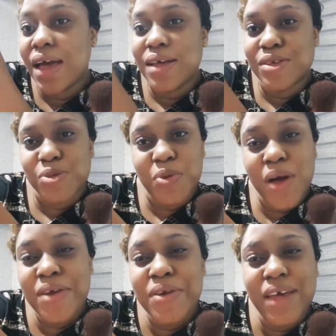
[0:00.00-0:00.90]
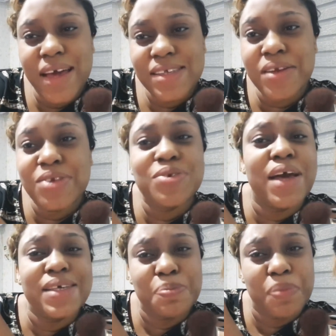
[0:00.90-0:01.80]
so how you guys how did you
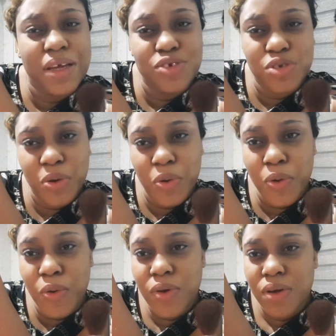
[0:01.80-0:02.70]
guys spend your